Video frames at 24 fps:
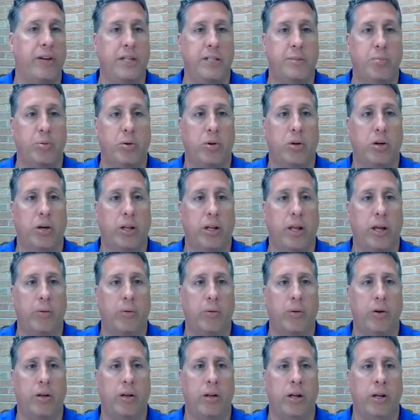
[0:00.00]
and Facebook, and they
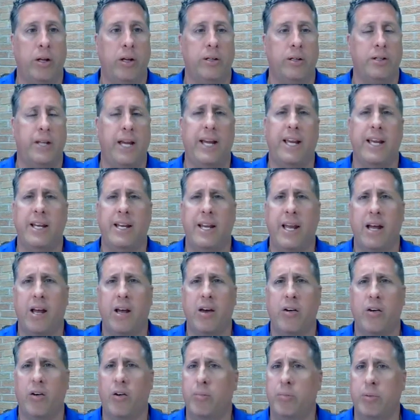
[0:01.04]
would take it
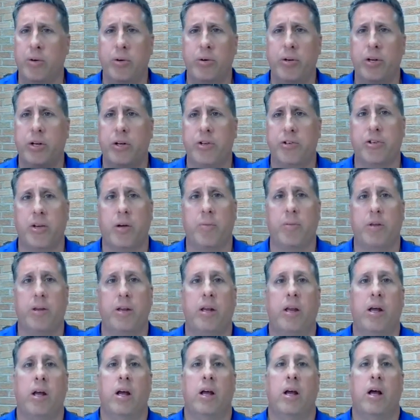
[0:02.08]
down or mute it or
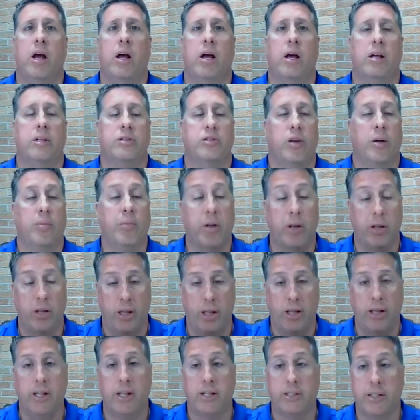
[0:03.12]
something. Uh, so I'm gonna
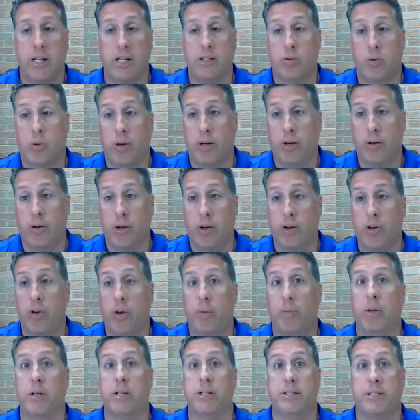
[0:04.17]
that's that's what I'm gonna do.
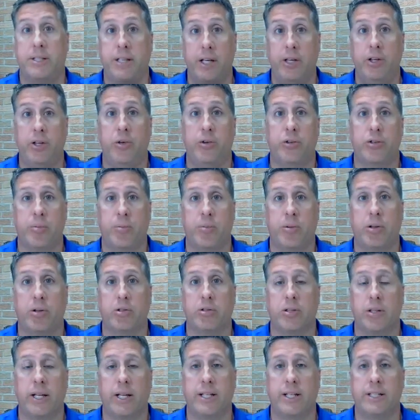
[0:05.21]
I'm gonna send you some of
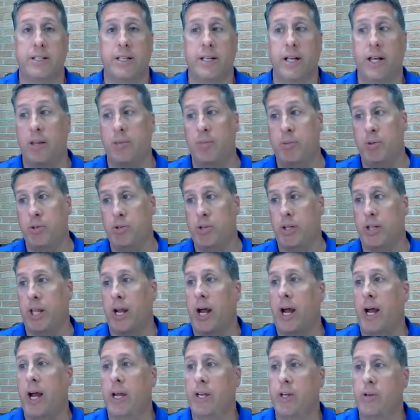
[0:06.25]
those links today, the music
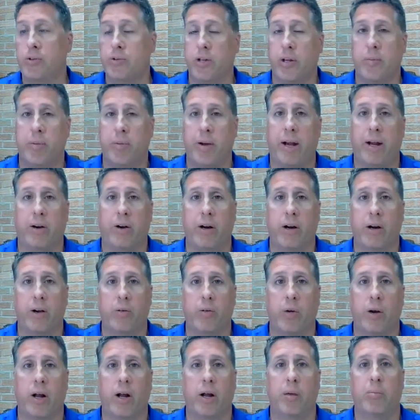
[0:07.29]
that I use in the
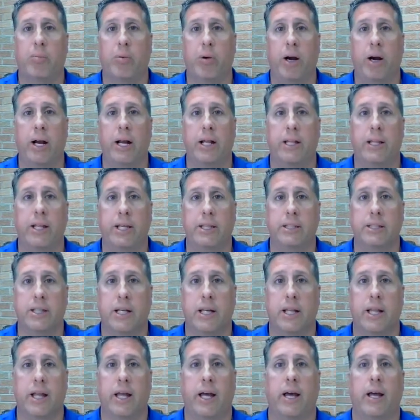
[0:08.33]
background when I'm praying and things
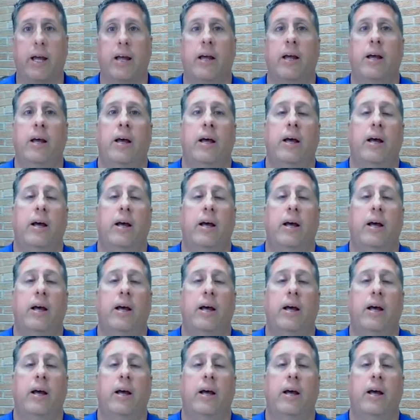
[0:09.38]
like that.